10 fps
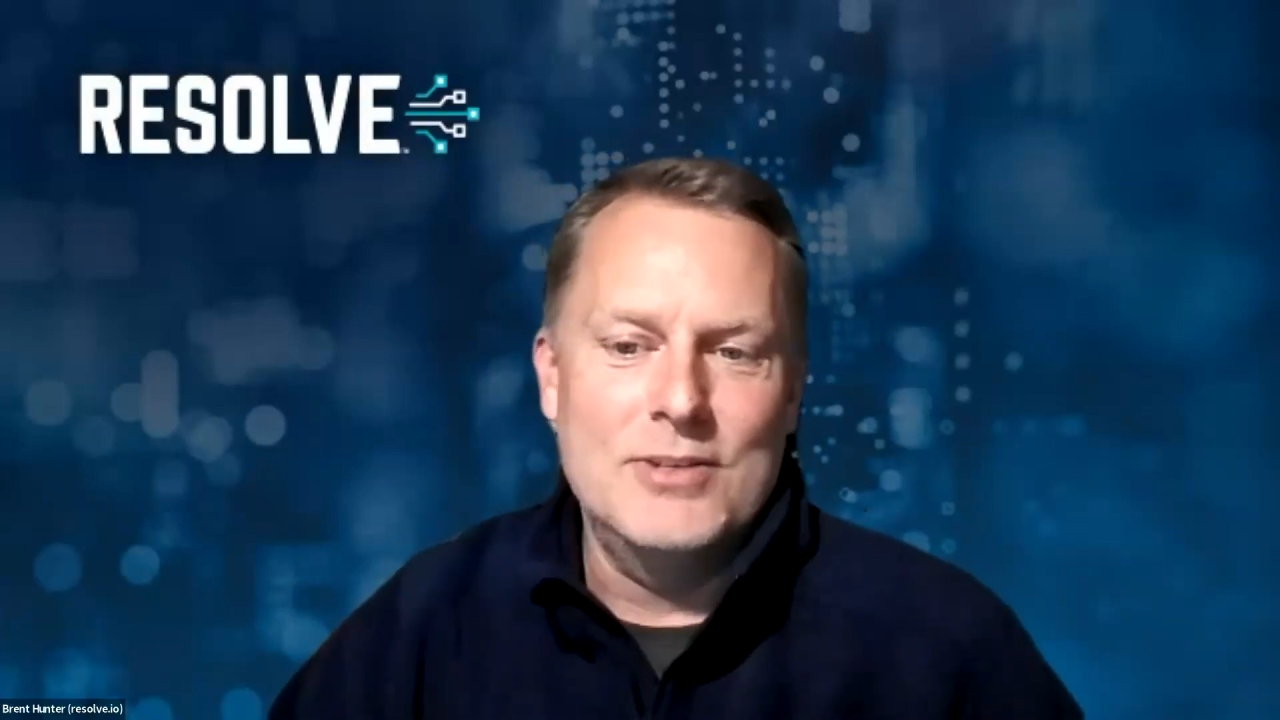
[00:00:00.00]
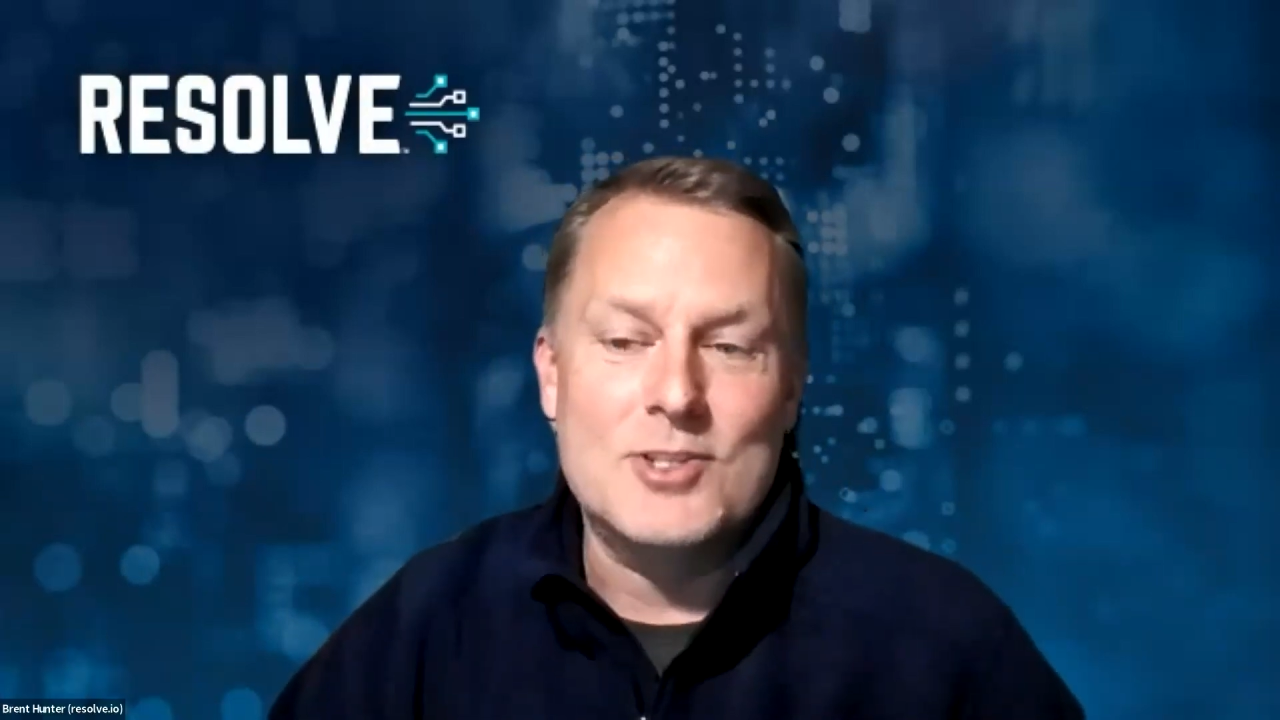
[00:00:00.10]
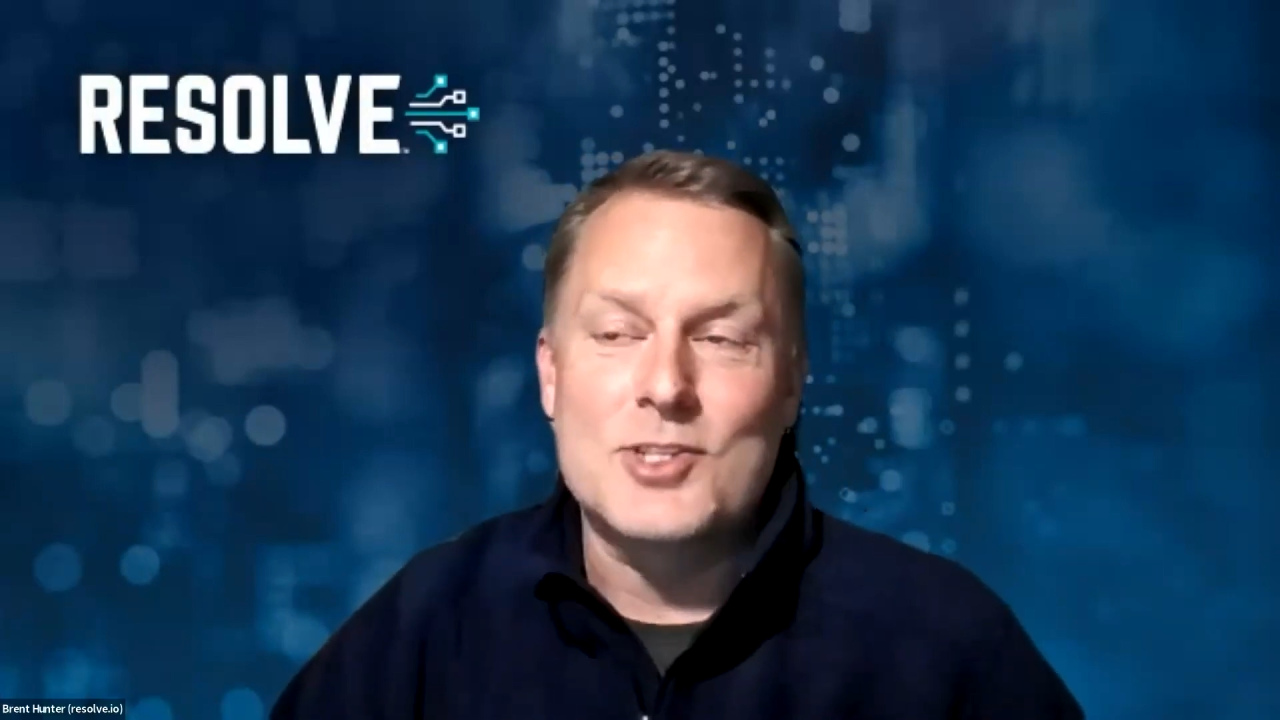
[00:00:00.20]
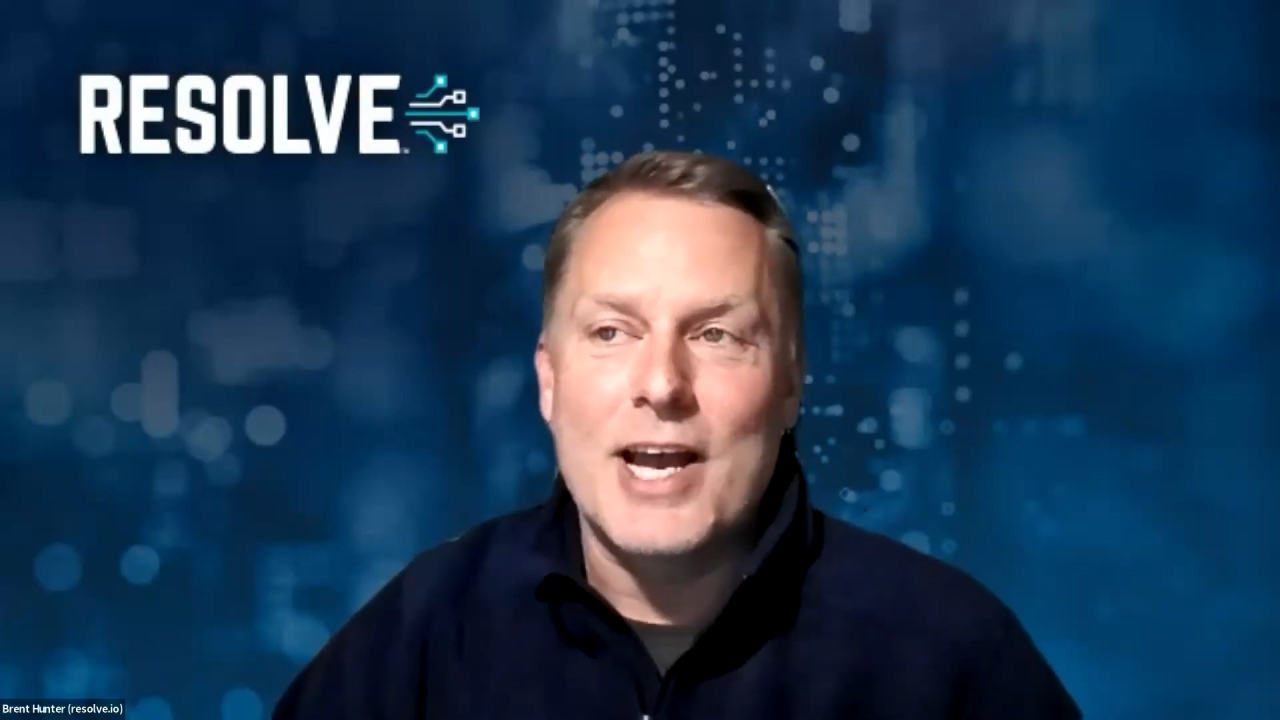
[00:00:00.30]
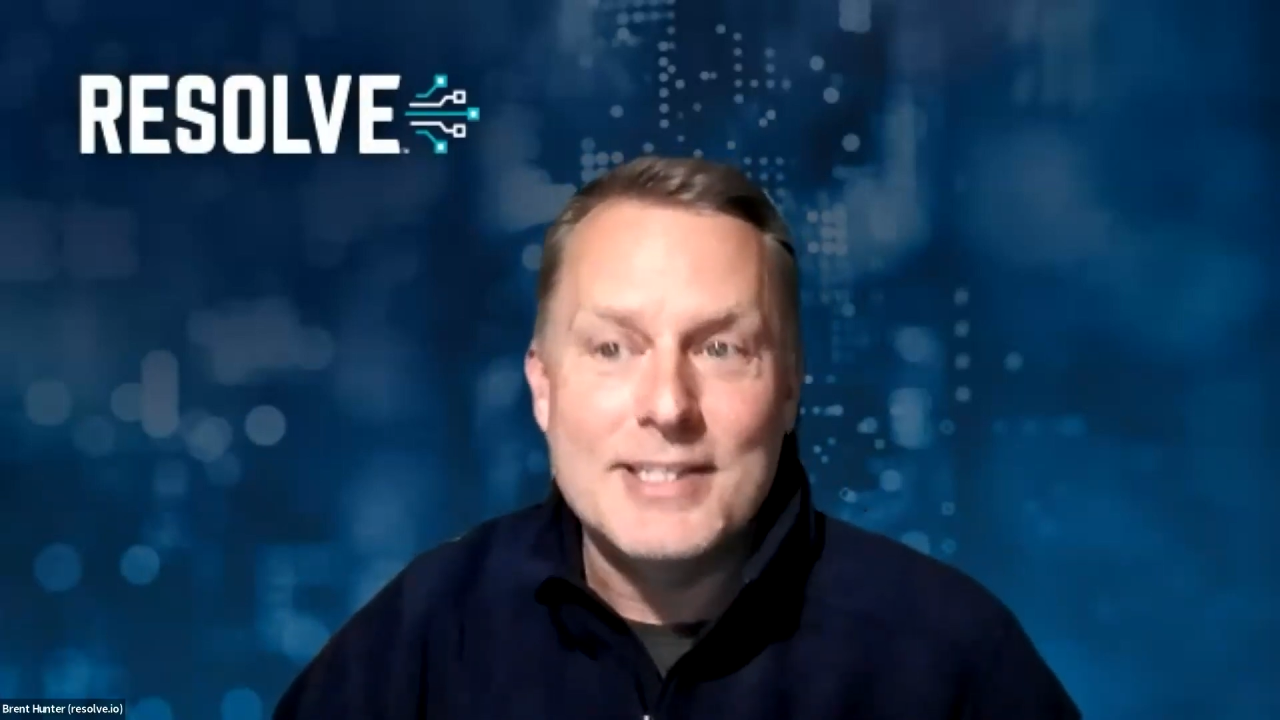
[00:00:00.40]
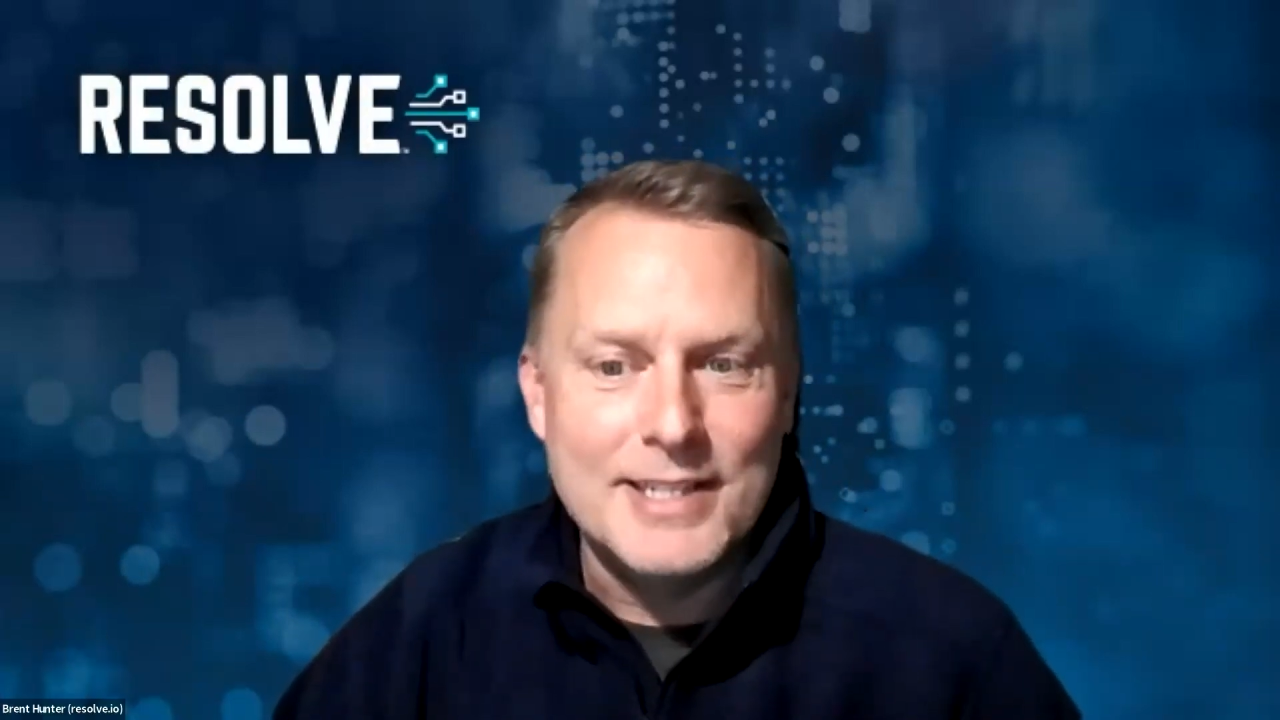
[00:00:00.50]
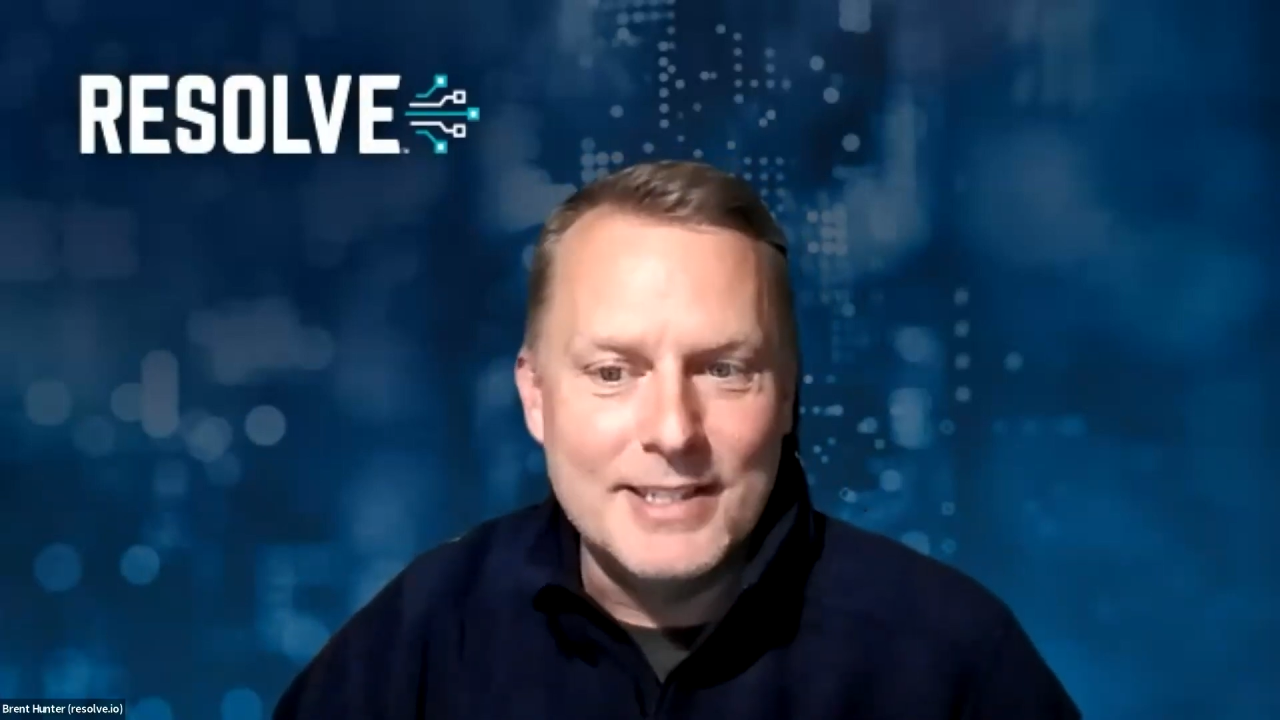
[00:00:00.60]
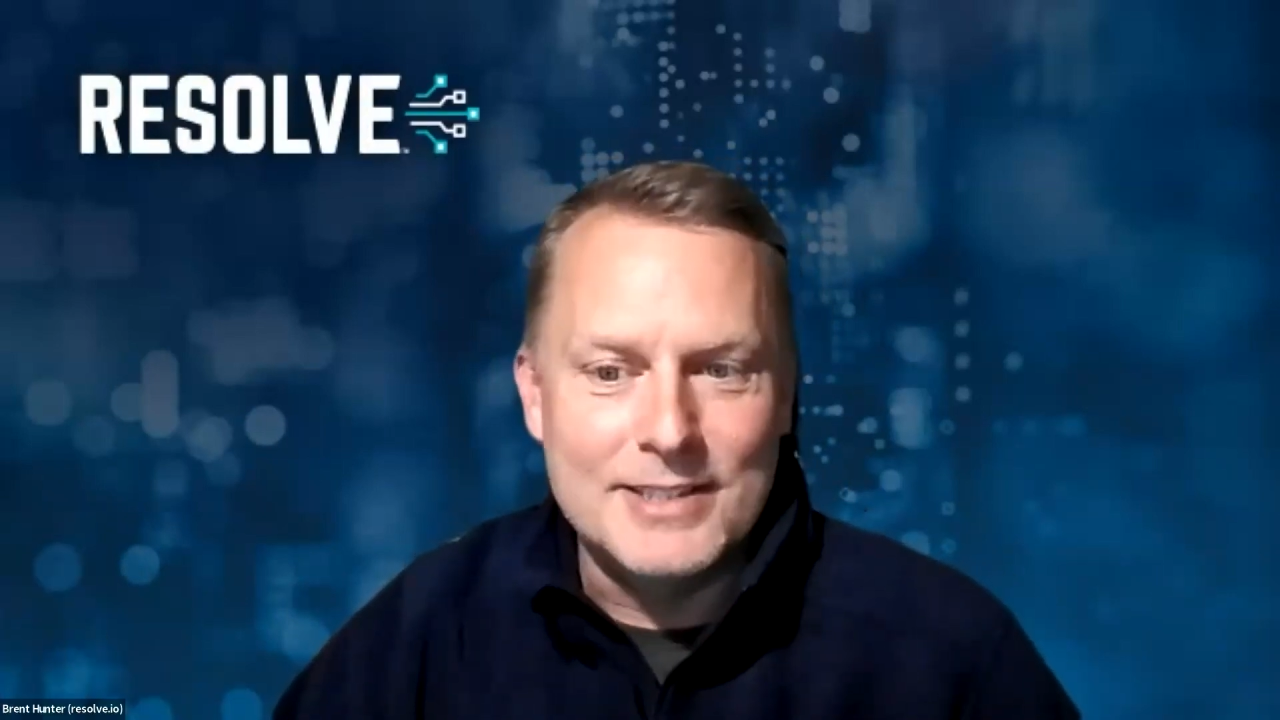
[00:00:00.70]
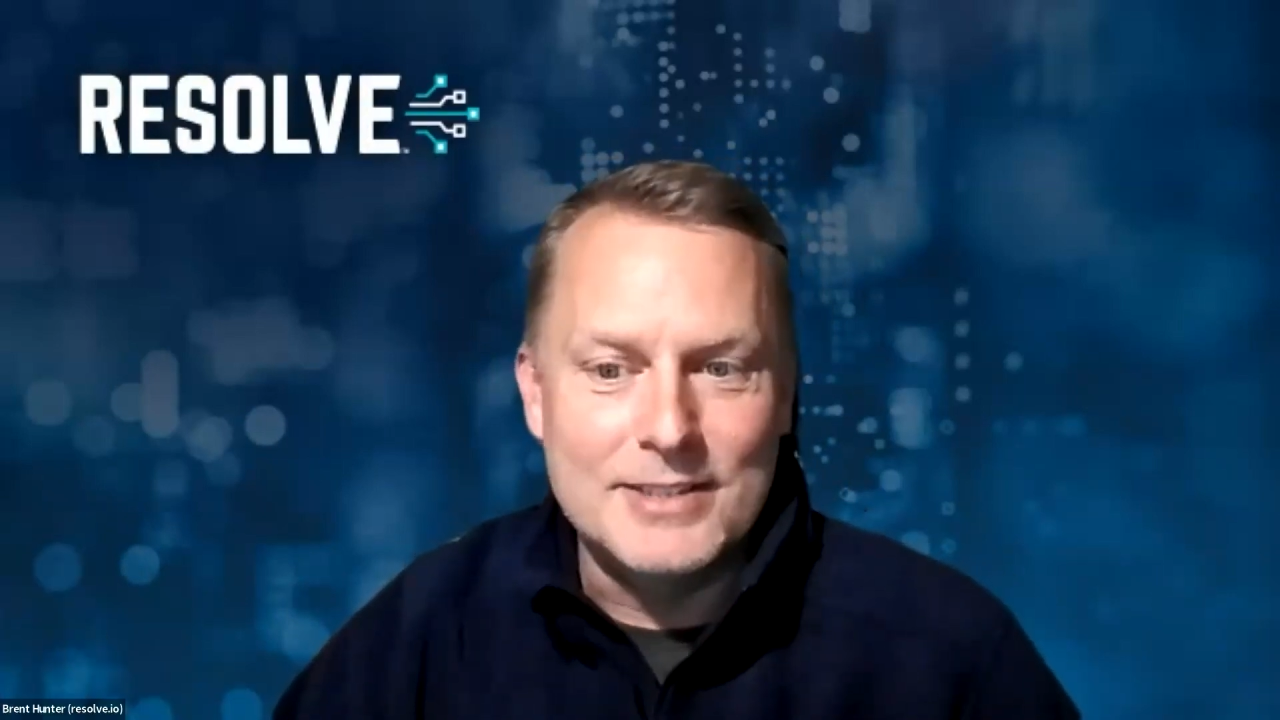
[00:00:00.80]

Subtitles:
exciting